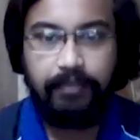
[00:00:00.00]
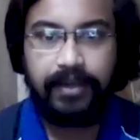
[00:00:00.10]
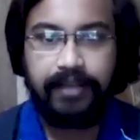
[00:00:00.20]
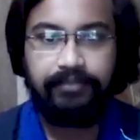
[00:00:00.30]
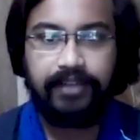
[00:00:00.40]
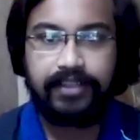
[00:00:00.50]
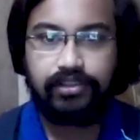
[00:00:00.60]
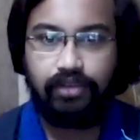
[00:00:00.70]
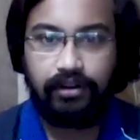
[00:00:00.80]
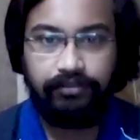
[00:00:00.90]
But if it
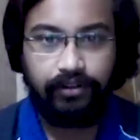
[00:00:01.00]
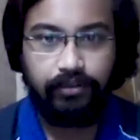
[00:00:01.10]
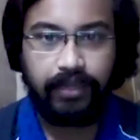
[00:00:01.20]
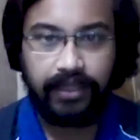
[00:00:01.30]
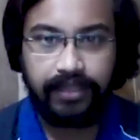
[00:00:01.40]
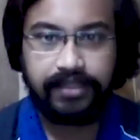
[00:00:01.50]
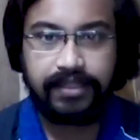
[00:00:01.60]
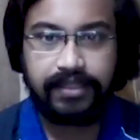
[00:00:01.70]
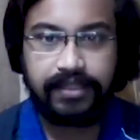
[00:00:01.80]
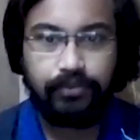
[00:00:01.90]
is not
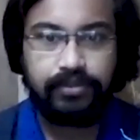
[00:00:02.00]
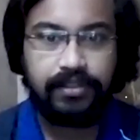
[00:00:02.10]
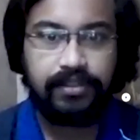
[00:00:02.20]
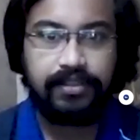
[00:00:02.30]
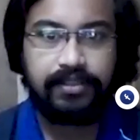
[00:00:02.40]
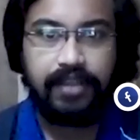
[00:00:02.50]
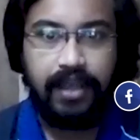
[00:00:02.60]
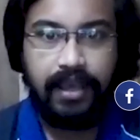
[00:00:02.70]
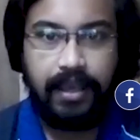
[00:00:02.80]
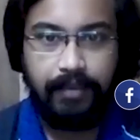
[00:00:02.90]
ferromagnetic, suppose it is
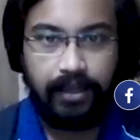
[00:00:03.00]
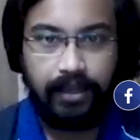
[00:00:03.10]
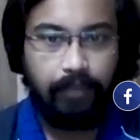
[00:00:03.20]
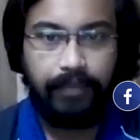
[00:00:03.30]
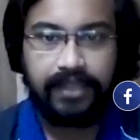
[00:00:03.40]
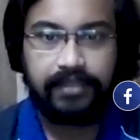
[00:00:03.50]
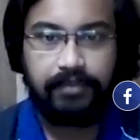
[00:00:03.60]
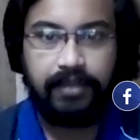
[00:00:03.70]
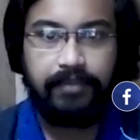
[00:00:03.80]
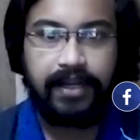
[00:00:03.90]
MR
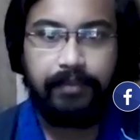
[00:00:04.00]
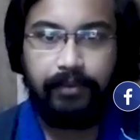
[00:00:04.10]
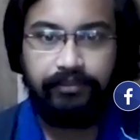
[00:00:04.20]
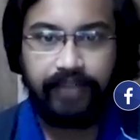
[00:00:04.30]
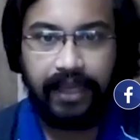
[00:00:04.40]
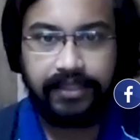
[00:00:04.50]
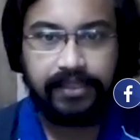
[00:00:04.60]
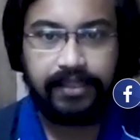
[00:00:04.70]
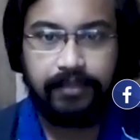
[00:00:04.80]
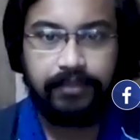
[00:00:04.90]
compatible, made up of
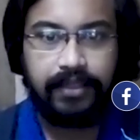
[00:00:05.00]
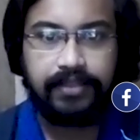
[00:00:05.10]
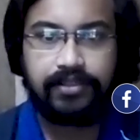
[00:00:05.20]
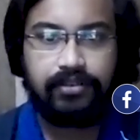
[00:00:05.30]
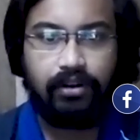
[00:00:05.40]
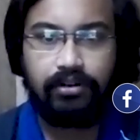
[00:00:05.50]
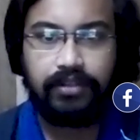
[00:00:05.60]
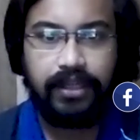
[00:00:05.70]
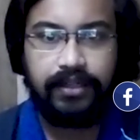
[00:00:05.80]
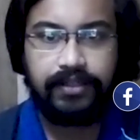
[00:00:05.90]
titanium, then it
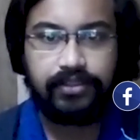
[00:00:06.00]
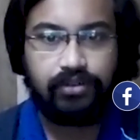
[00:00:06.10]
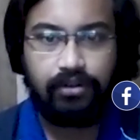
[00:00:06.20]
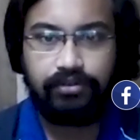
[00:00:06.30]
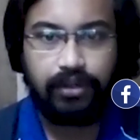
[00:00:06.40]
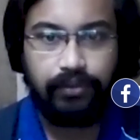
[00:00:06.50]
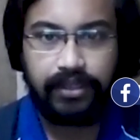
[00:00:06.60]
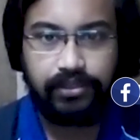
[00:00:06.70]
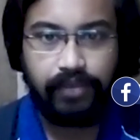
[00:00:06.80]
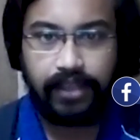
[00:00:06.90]
is not
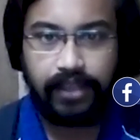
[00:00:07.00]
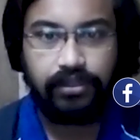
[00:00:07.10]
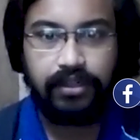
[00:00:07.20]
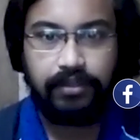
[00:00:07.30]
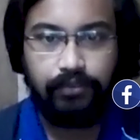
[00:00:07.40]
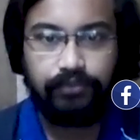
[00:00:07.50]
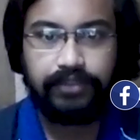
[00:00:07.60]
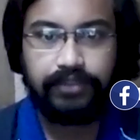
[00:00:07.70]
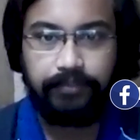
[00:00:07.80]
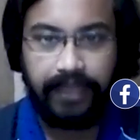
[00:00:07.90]
required to actually remove
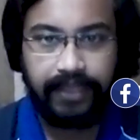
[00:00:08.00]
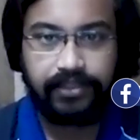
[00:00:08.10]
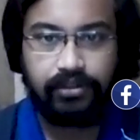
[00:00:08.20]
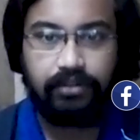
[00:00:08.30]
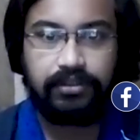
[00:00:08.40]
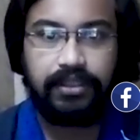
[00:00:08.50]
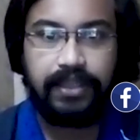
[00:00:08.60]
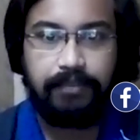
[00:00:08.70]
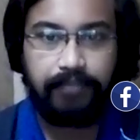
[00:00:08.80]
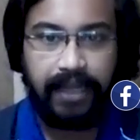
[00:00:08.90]
the plate or the
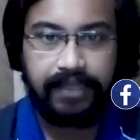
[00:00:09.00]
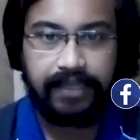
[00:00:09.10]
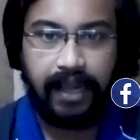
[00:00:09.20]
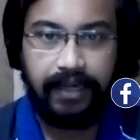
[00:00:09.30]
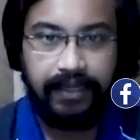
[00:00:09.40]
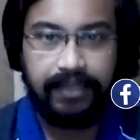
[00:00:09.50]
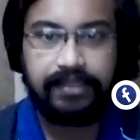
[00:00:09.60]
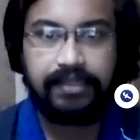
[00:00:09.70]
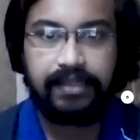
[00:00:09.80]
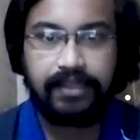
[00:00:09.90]
implant
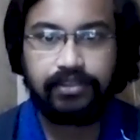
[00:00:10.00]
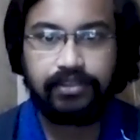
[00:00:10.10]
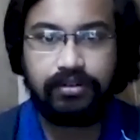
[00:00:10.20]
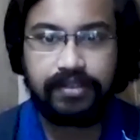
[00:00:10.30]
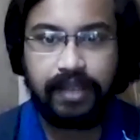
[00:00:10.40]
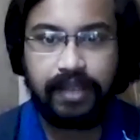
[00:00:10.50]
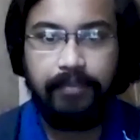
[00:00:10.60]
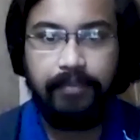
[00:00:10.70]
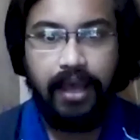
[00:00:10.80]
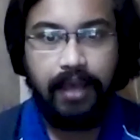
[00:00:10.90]
unless it has got
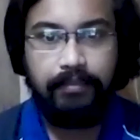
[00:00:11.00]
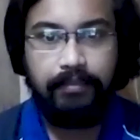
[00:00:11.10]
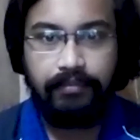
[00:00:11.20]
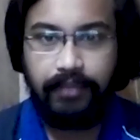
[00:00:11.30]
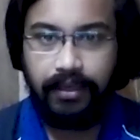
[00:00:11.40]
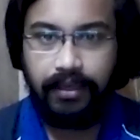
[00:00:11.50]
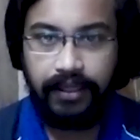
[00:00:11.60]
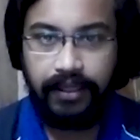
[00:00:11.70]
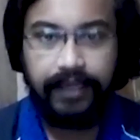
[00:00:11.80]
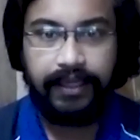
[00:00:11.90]
some
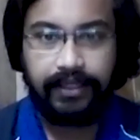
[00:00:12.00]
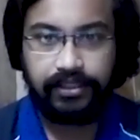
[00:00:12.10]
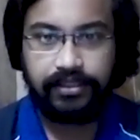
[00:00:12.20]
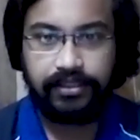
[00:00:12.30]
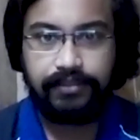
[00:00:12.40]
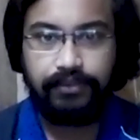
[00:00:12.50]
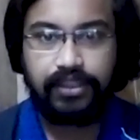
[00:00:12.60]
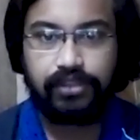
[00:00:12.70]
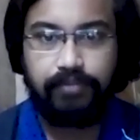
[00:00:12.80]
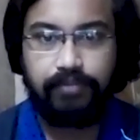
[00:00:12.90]
indications,
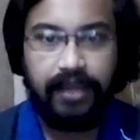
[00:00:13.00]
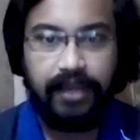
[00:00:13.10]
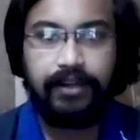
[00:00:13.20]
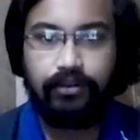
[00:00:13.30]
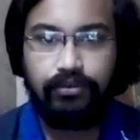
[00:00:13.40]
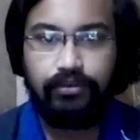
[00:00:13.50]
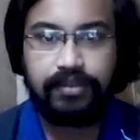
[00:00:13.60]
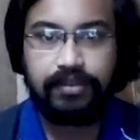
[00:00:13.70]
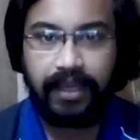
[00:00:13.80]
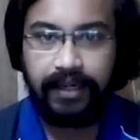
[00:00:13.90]
which mainly
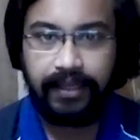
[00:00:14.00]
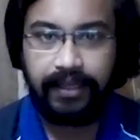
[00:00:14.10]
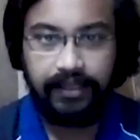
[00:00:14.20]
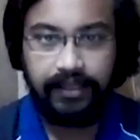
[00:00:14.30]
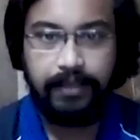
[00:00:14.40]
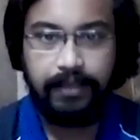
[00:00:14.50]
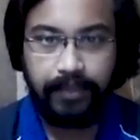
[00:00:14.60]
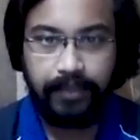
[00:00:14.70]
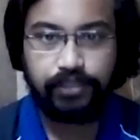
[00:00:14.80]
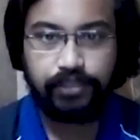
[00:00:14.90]
includes the mechanical
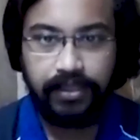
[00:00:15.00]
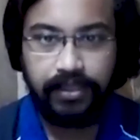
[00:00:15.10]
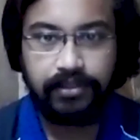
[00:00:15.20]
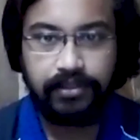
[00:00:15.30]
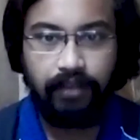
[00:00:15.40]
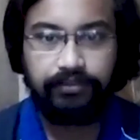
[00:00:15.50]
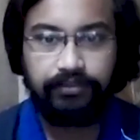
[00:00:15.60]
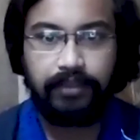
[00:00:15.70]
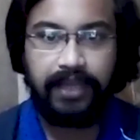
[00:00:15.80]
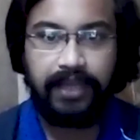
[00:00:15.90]
impingement of
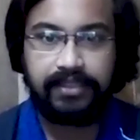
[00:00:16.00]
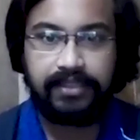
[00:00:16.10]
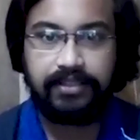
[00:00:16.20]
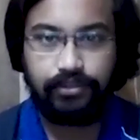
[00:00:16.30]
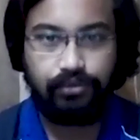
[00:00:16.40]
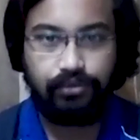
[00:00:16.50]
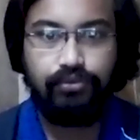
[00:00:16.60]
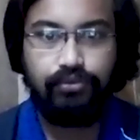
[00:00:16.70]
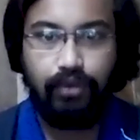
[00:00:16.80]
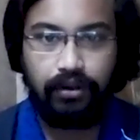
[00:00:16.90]
the plate
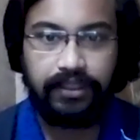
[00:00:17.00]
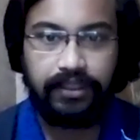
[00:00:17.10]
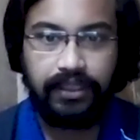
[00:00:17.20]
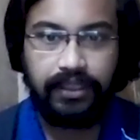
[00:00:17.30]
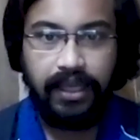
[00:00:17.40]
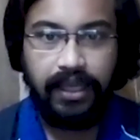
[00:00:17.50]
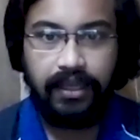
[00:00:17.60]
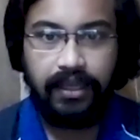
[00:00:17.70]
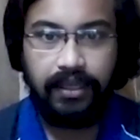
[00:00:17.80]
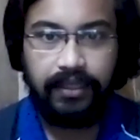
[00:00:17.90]
screw or
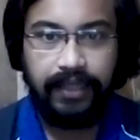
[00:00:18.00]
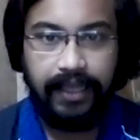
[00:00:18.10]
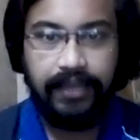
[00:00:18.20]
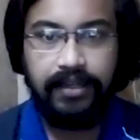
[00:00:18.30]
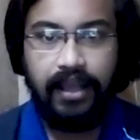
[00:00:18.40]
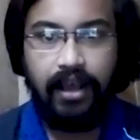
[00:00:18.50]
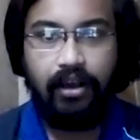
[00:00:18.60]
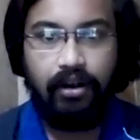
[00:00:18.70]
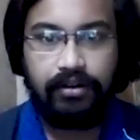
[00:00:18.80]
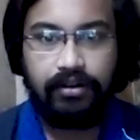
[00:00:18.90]
the nail,
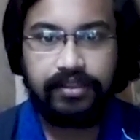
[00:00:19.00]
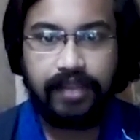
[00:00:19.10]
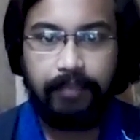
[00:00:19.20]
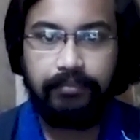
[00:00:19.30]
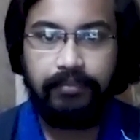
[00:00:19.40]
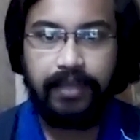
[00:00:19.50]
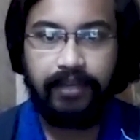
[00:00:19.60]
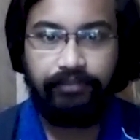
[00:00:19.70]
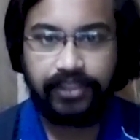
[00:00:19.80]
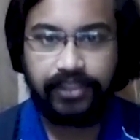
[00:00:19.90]
or some
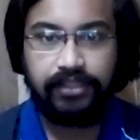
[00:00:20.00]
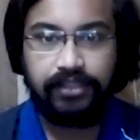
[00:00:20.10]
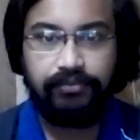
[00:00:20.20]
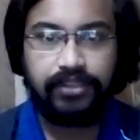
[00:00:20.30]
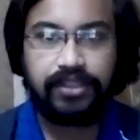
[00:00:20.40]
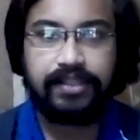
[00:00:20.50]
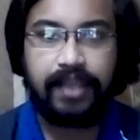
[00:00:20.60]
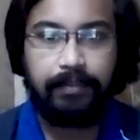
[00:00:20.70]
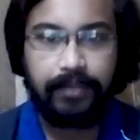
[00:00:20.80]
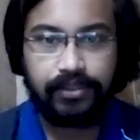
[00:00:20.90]
infection which has
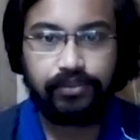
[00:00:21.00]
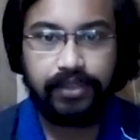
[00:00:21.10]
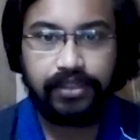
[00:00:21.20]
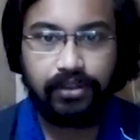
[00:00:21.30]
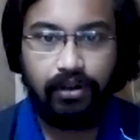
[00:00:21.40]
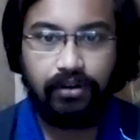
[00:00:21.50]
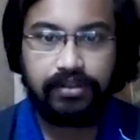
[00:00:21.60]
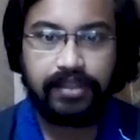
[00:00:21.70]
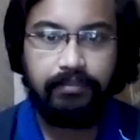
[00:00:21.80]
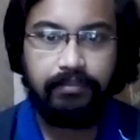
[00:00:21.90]
happened to it, or
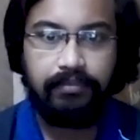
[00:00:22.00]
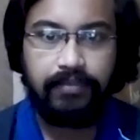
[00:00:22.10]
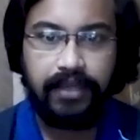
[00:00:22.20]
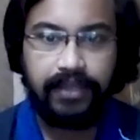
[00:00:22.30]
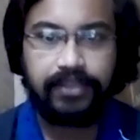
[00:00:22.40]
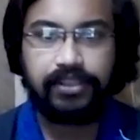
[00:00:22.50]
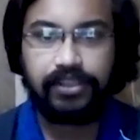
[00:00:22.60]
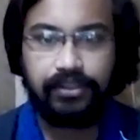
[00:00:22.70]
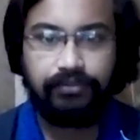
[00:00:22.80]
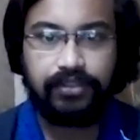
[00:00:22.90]
some
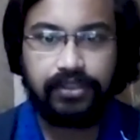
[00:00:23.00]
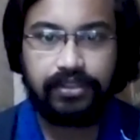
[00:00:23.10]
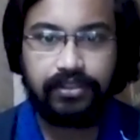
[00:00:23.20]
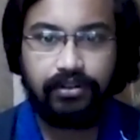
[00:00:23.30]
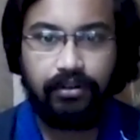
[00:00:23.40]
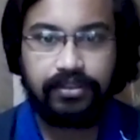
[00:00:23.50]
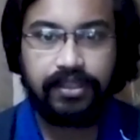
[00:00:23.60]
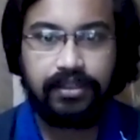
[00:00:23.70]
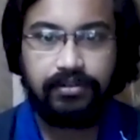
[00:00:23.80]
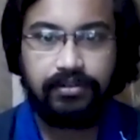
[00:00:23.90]
irritation which is caused
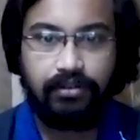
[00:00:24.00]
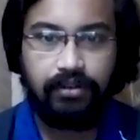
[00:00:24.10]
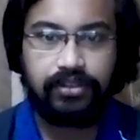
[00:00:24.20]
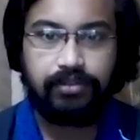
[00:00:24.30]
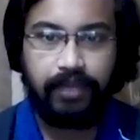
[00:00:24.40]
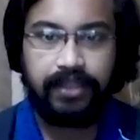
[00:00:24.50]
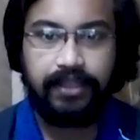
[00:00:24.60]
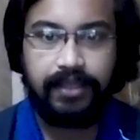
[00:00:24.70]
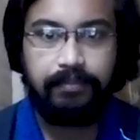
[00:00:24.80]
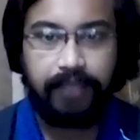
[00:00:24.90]
by the
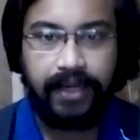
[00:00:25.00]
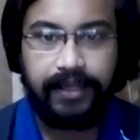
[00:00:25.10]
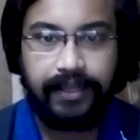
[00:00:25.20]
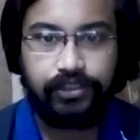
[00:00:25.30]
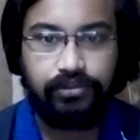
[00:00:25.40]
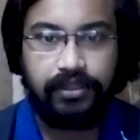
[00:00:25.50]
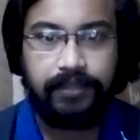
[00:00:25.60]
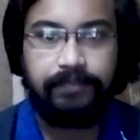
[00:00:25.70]
implant action.